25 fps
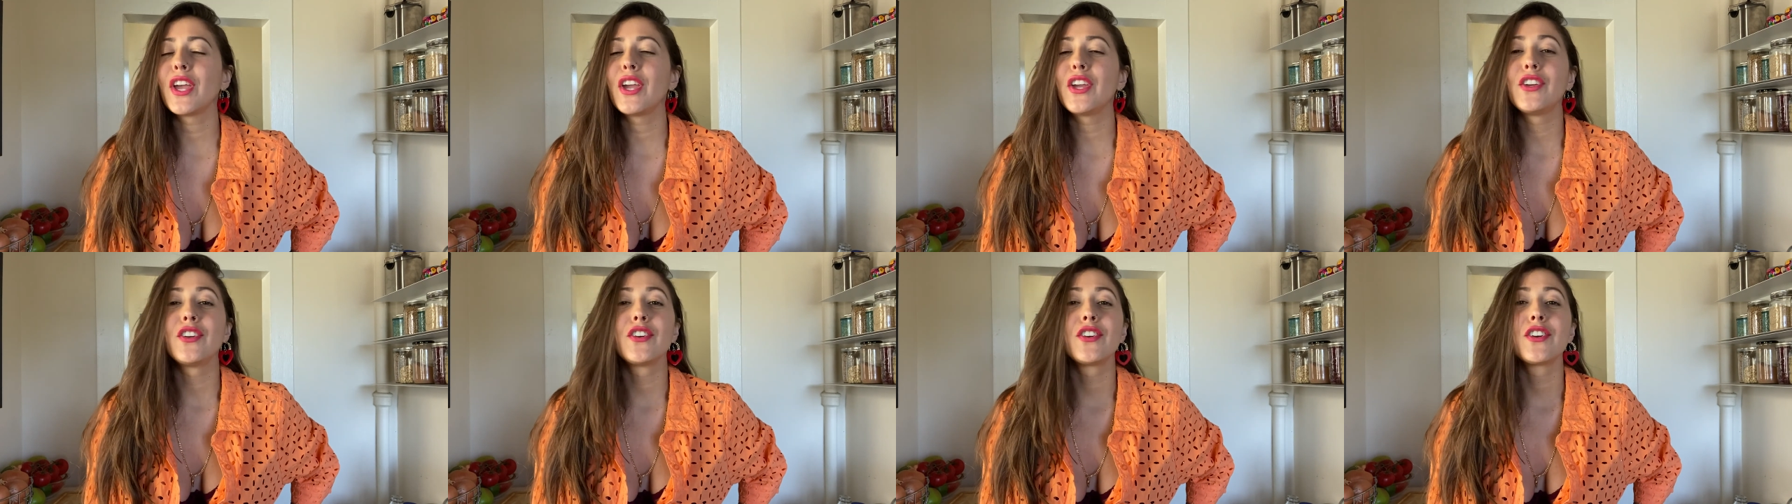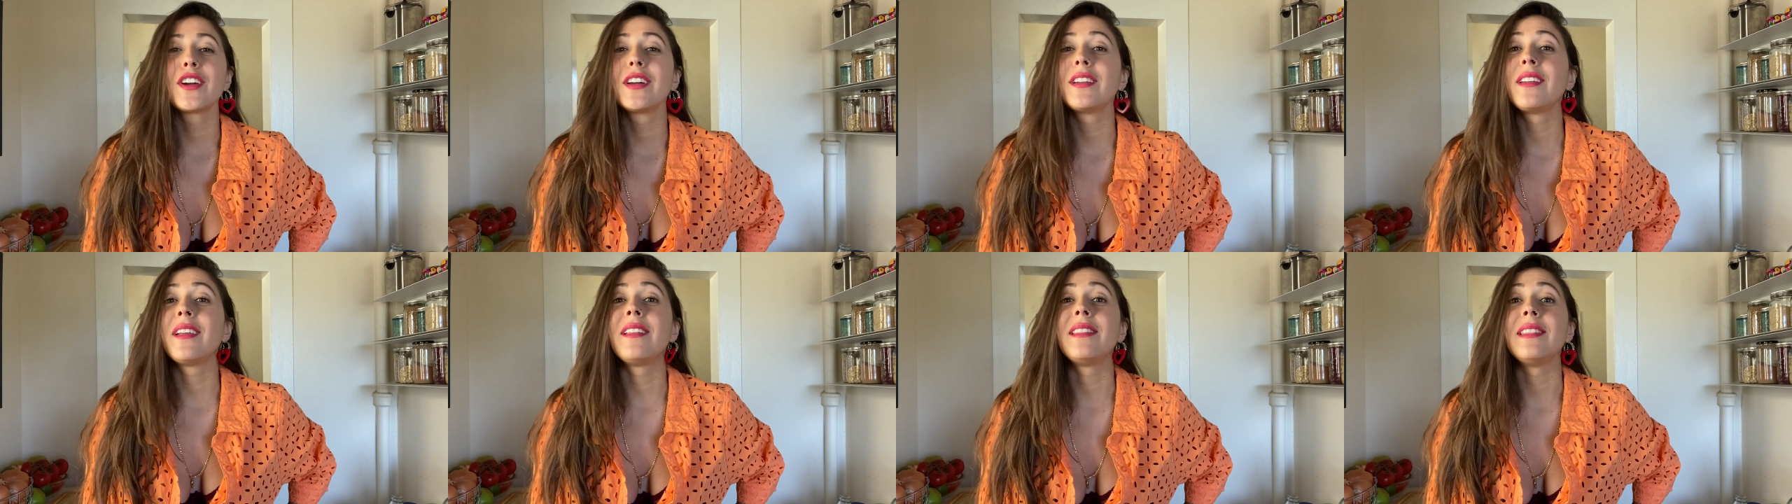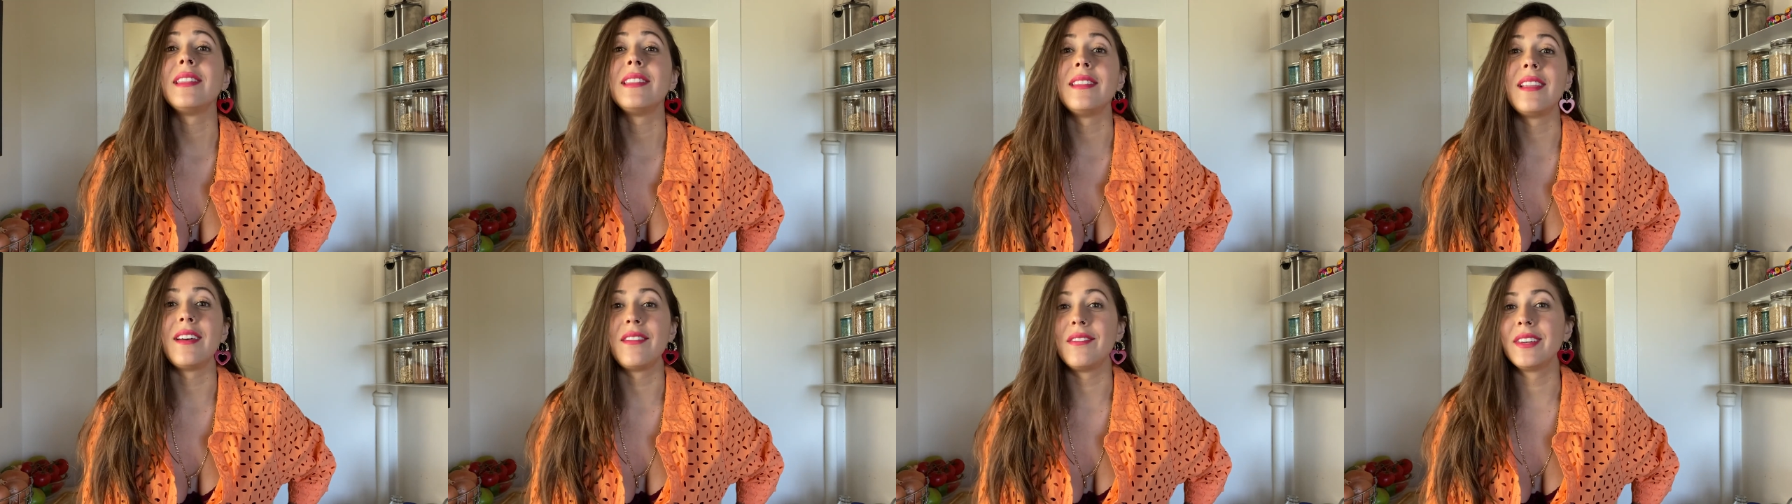You're gonna
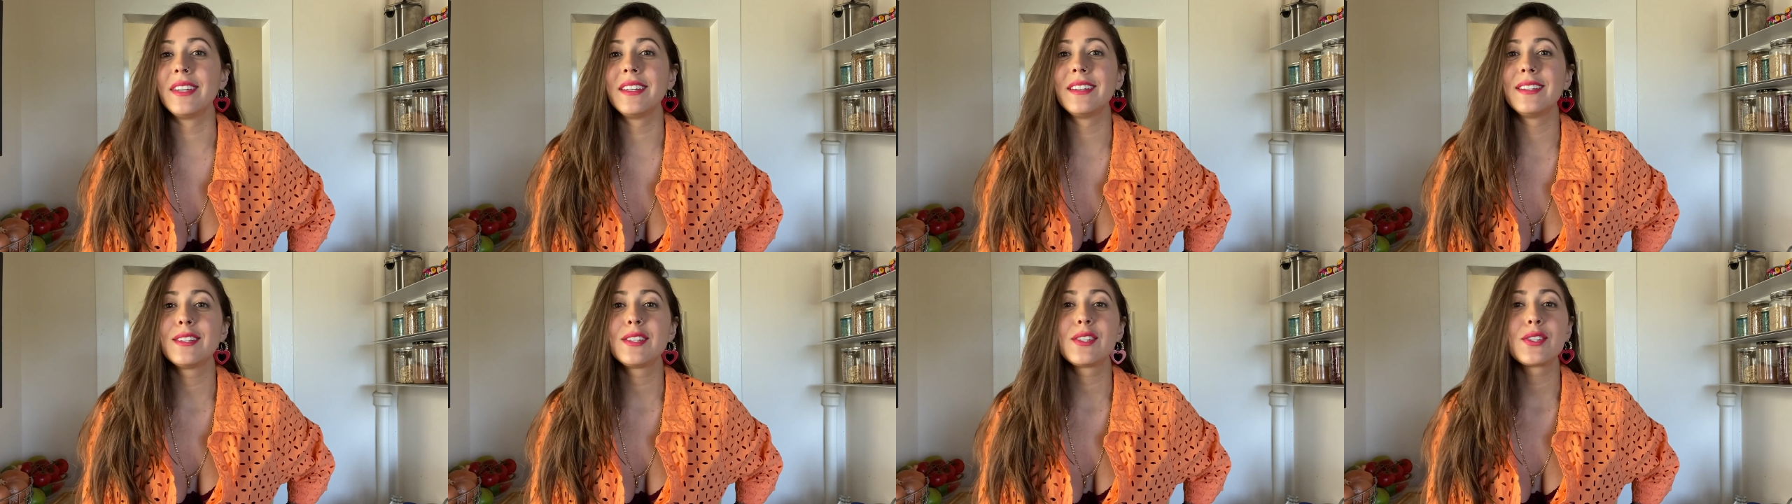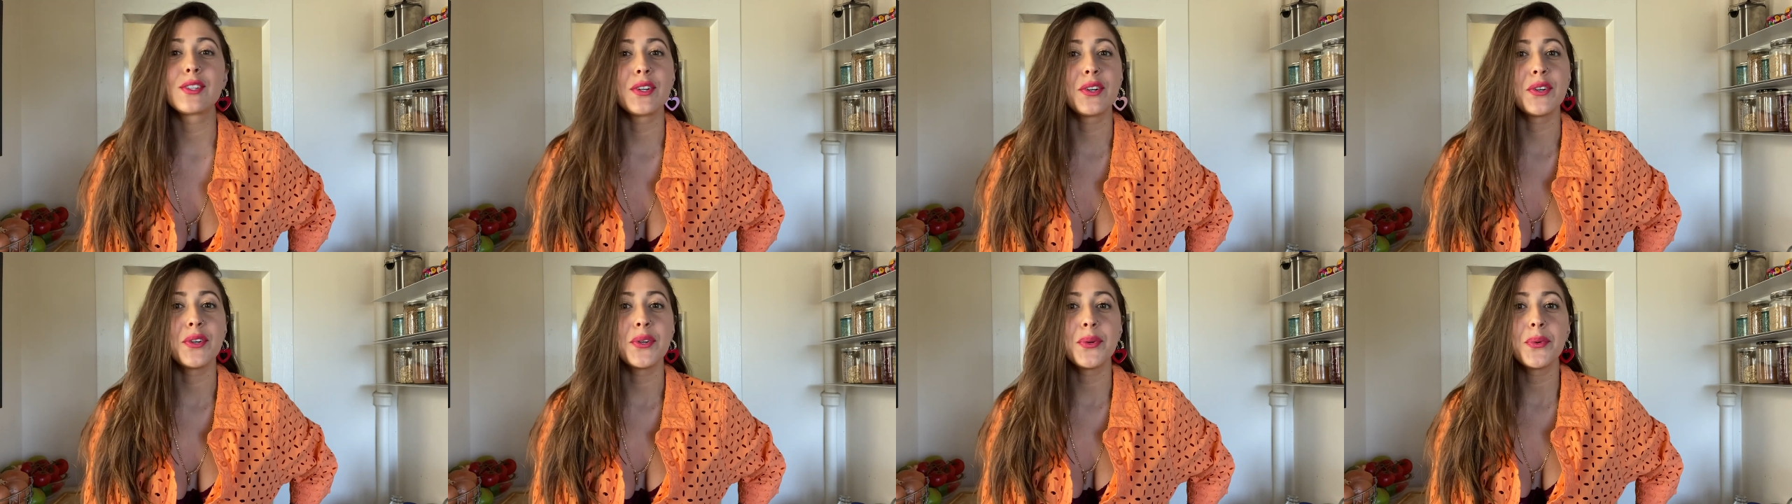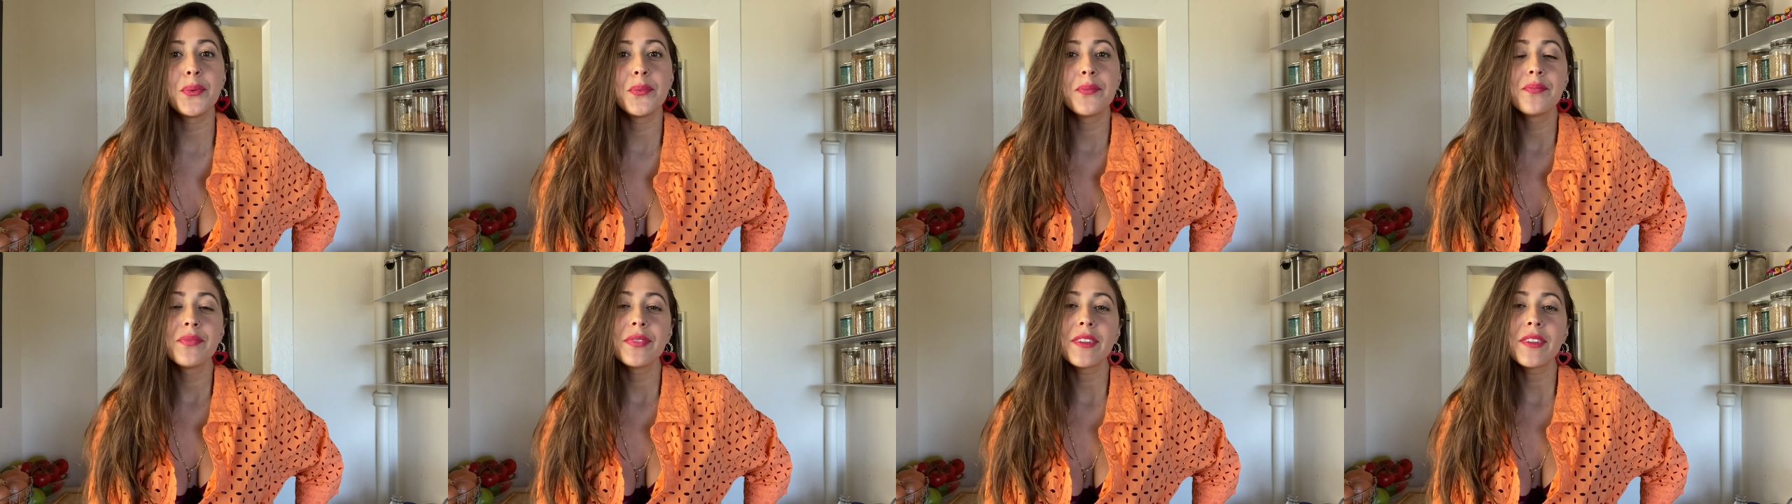love it. So